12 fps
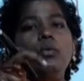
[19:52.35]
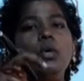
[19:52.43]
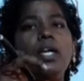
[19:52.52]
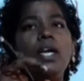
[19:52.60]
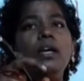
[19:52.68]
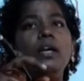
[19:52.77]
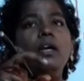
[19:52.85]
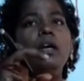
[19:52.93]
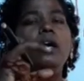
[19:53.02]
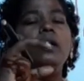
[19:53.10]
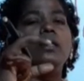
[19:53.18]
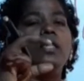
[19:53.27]

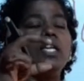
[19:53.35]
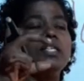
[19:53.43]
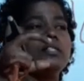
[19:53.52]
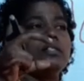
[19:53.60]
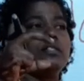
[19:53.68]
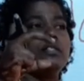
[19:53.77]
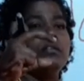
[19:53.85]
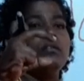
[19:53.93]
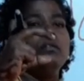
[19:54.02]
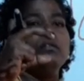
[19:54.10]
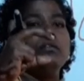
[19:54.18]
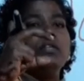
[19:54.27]
Okay, this
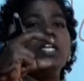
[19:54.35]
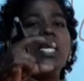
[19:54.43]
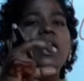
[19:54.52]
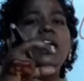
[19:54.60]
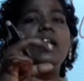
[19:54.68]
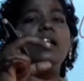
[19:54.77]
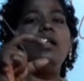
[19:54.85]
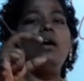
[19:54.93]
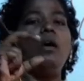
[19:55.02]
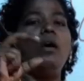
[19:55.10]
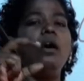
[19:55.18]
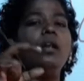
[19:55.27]
needle
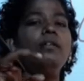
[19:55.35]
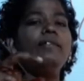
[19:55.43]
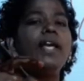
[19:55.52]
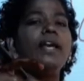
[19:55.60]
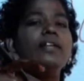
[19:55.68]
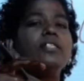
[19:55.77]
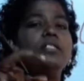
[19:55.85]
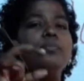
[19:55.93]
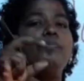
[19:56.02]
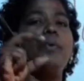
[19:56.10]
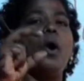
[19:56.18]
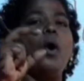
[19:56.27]
always
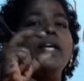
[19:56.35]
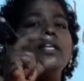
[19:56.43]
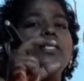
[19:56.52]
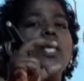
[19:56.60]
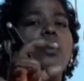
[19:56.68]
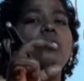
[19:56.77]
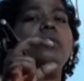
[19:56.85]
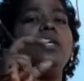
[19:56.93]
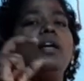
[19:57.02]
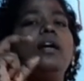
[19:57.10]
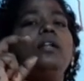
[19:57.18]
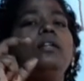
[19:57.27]
point
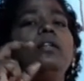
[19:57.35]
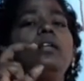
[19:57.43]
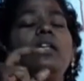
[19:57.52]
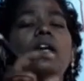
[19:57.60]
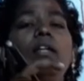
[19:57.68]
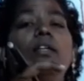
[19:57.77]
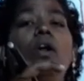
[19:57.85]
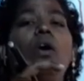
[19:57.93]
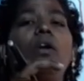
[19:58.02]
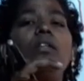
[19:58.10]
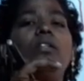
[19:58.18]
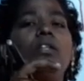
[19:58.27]
out the
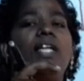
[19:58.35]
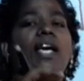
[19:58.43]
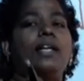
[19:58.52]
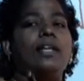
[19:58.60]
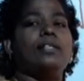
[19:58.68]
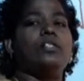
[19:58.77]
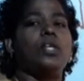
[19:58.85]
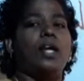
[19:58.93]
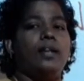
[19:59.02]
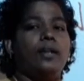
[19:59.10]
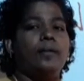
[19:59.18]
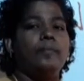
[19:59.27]
north
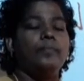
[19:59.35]
direction.